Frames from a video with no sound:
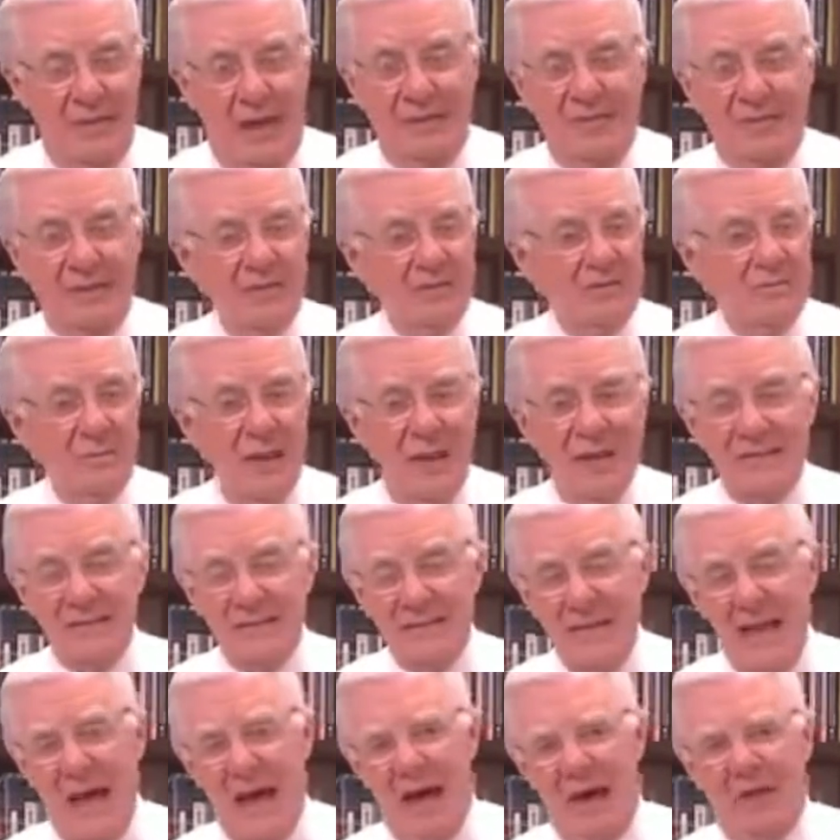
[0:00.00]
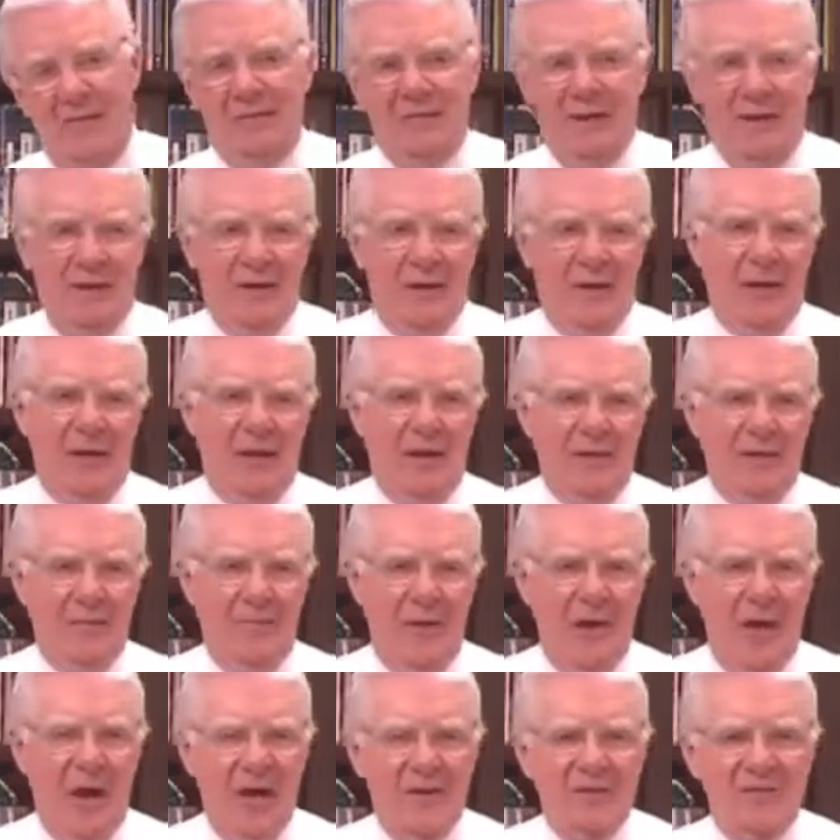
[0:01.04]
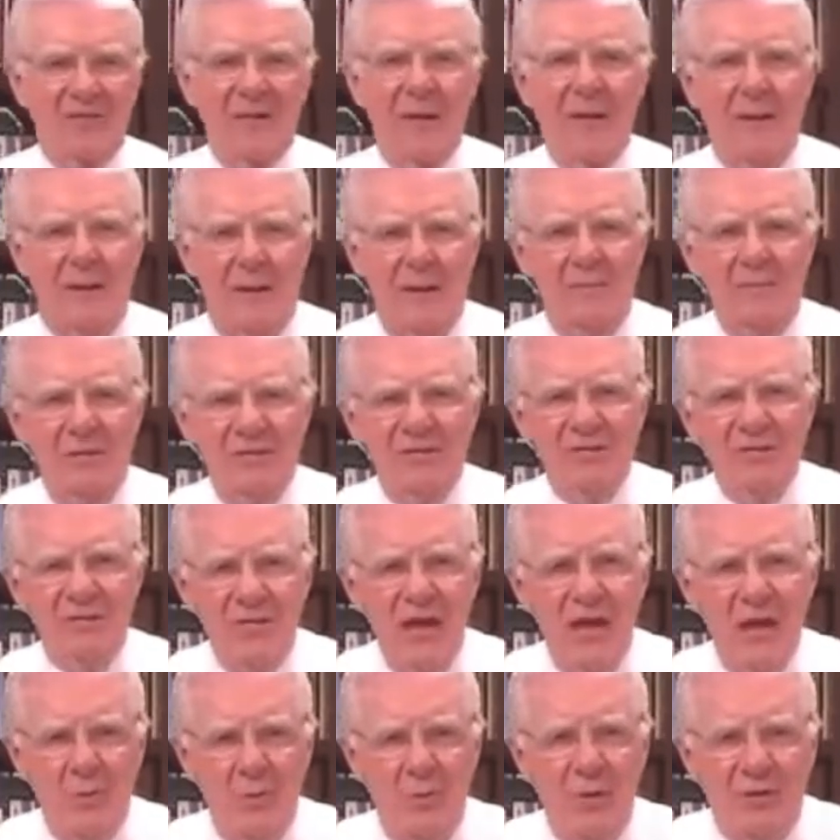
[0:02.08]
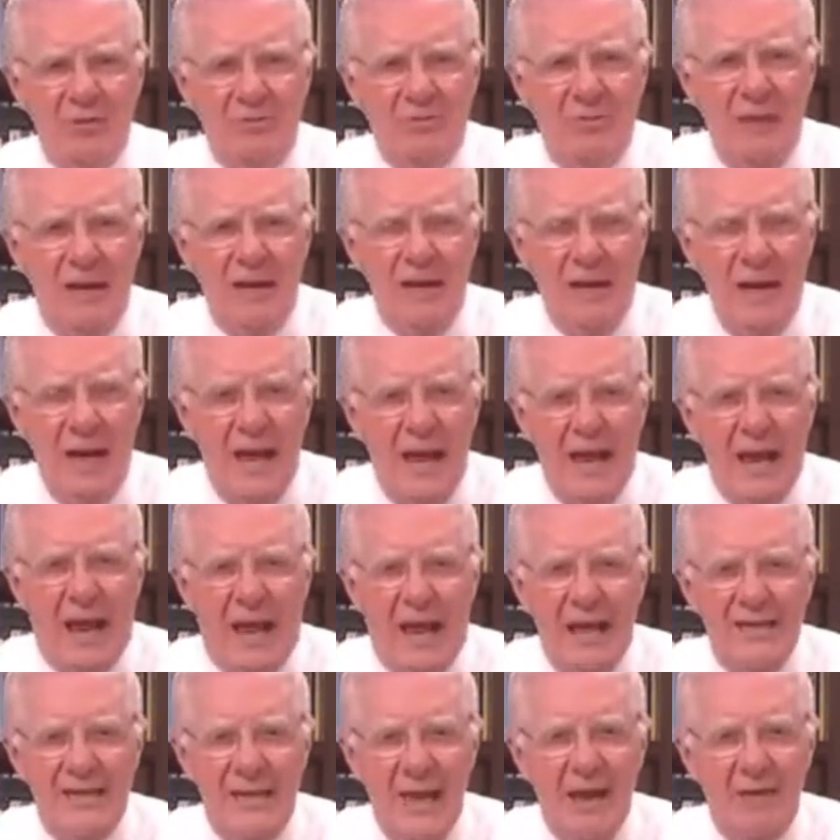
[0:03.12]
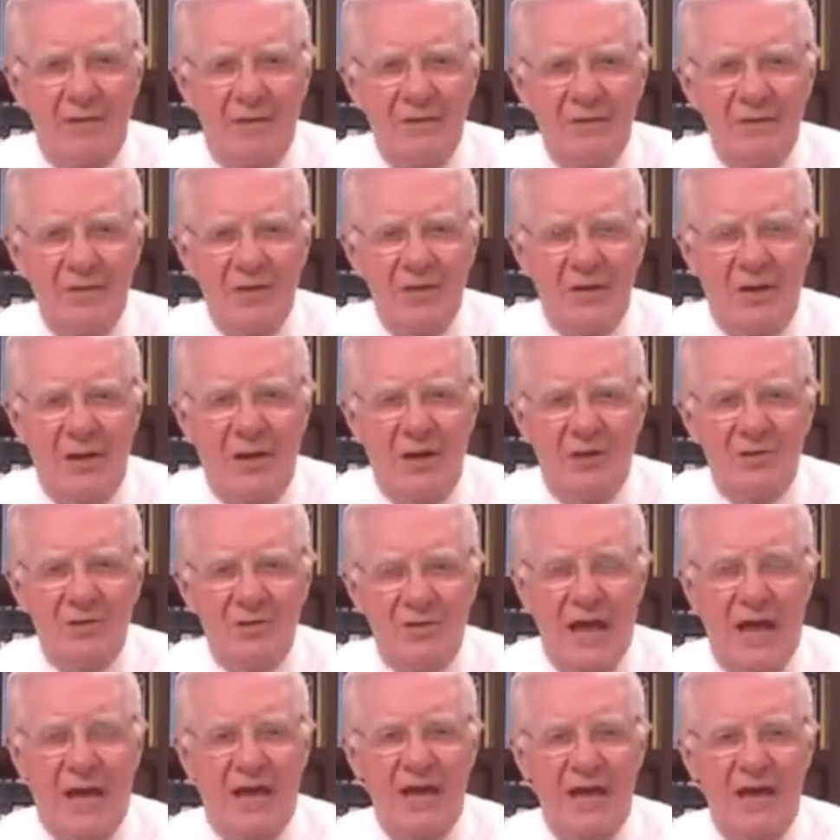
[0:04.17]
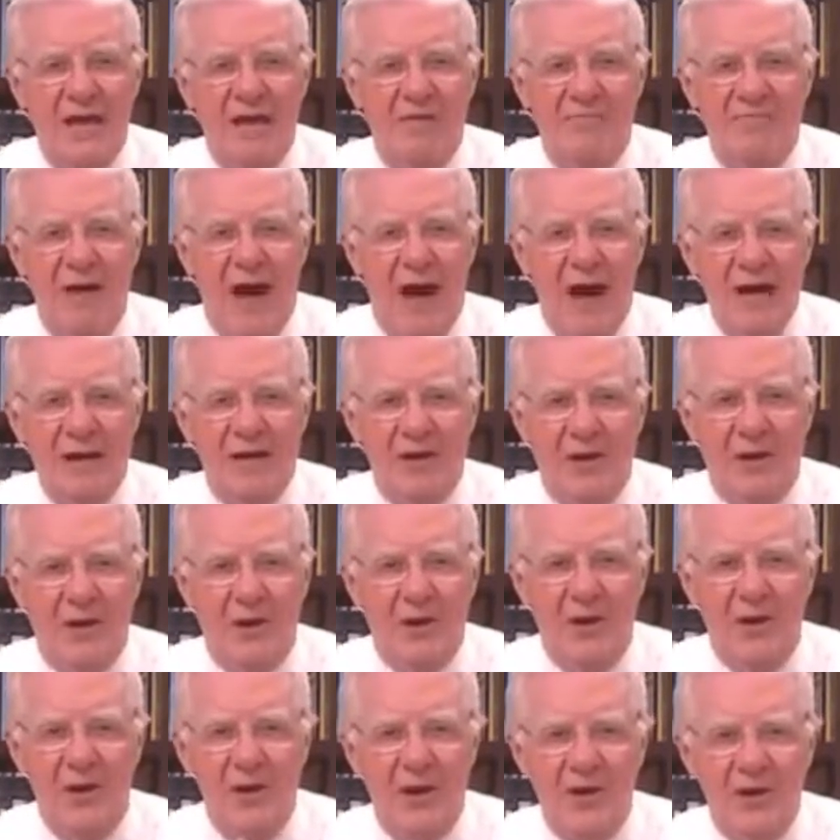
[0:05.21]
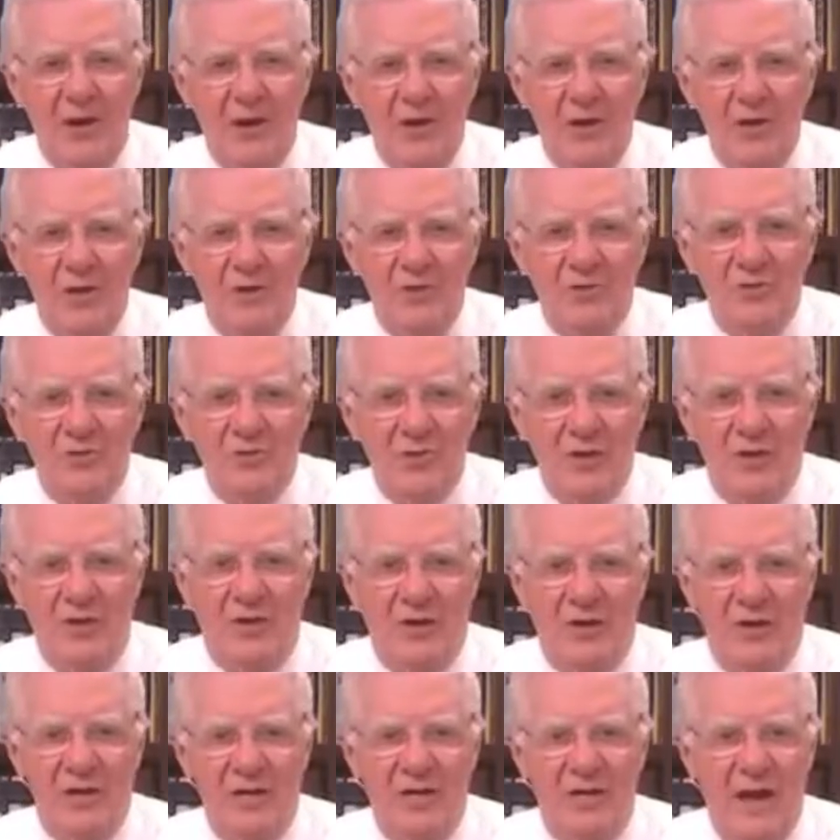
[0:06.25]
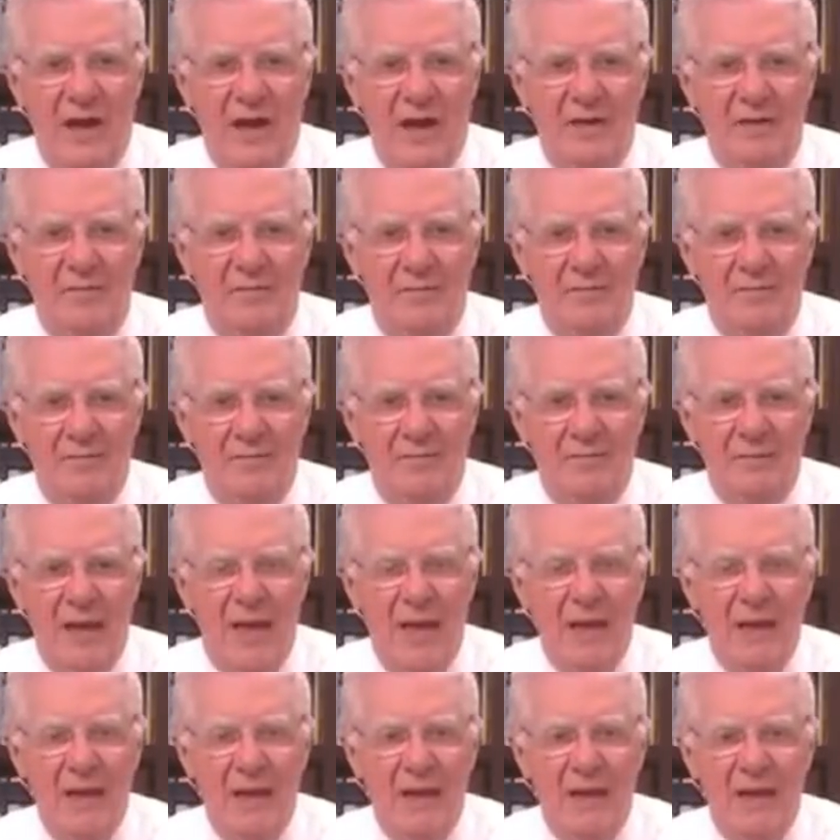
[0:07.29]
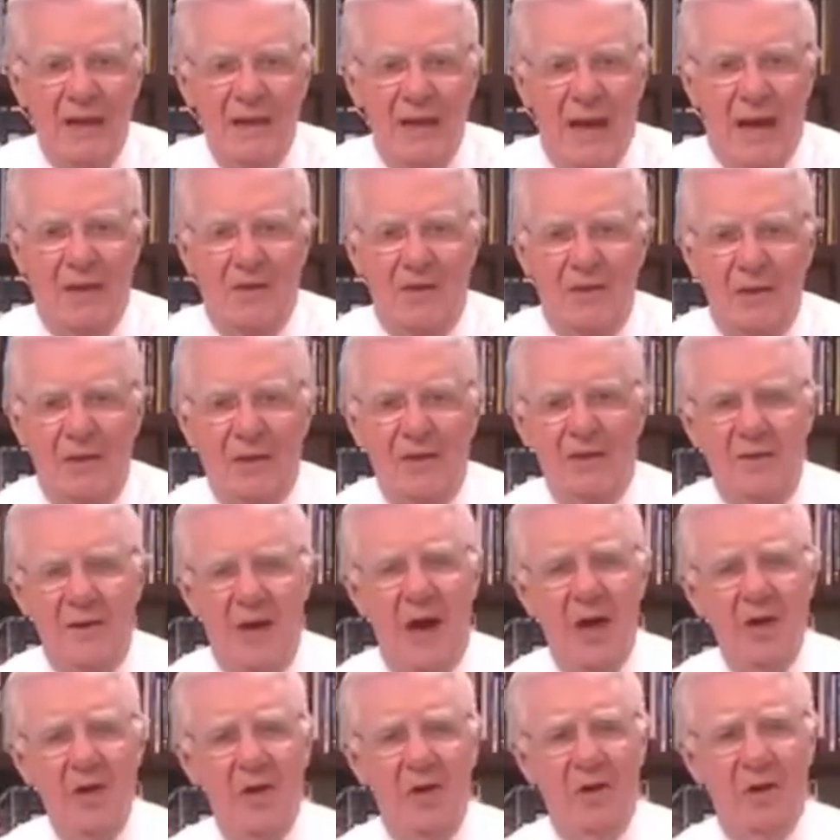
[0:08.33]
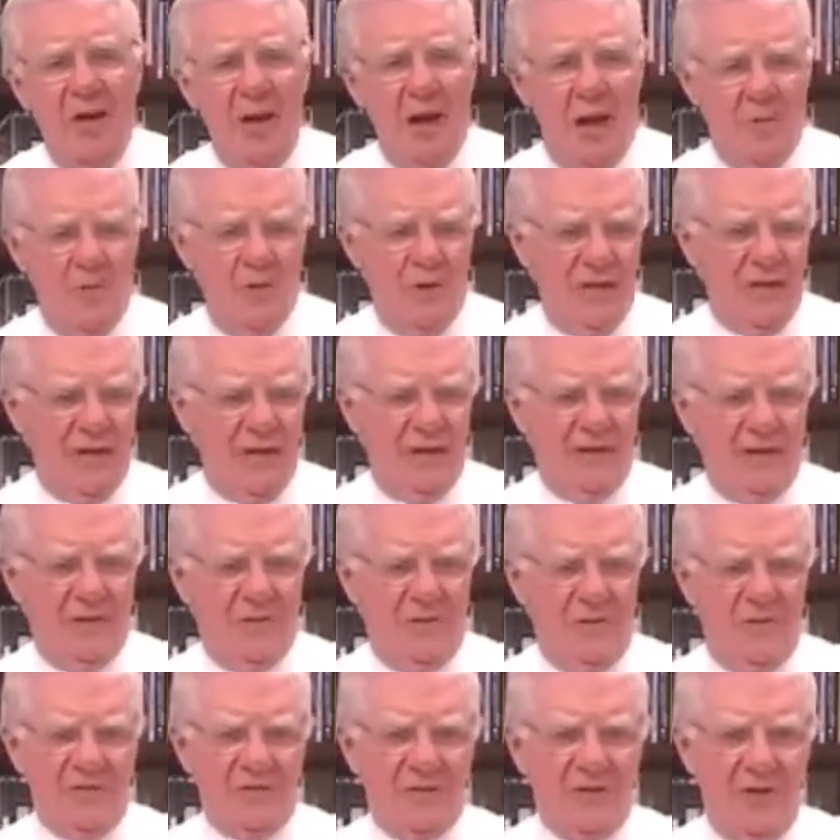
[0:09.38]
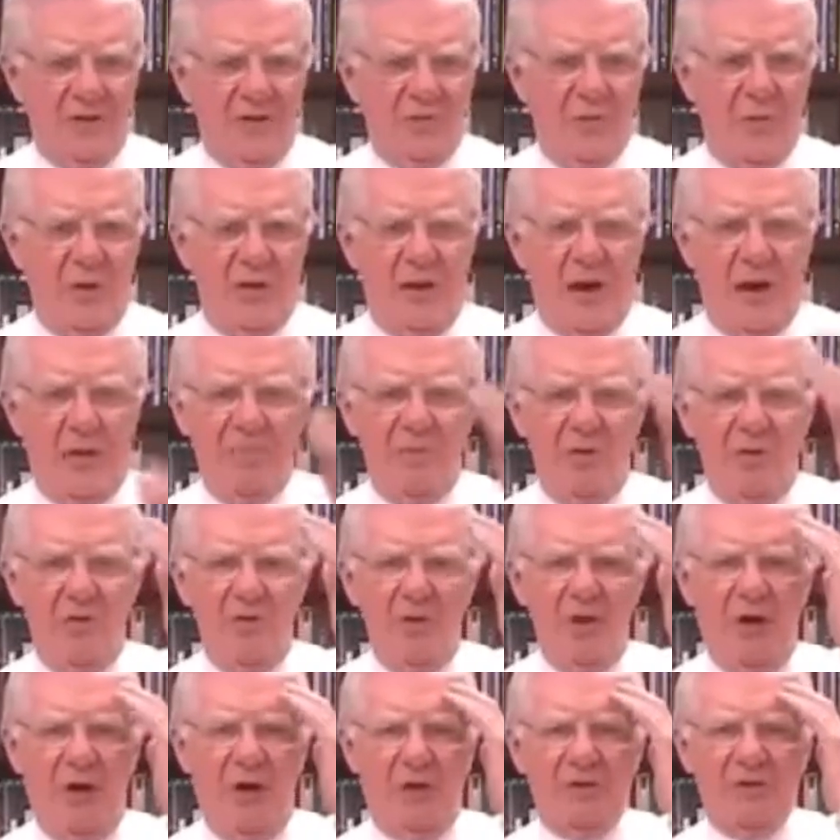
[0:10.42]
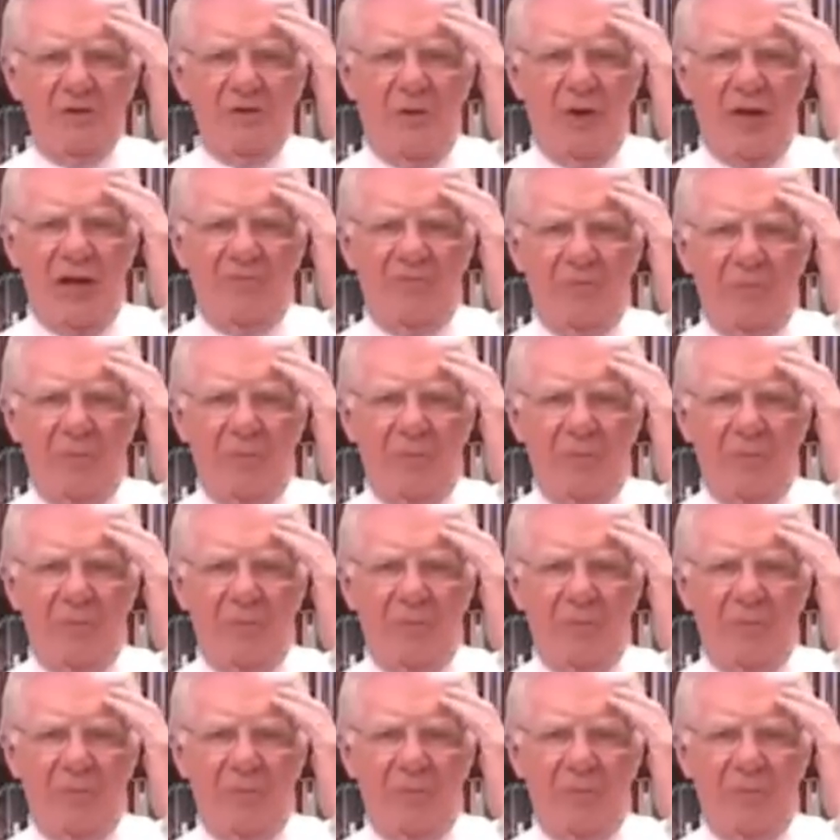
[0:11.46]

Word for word: Now, this may sound a little out of the box, but stay with me, and I guarantee you'll understand it. If I can learn it, you certainly can. Now, not only are we getting the results we got, but we also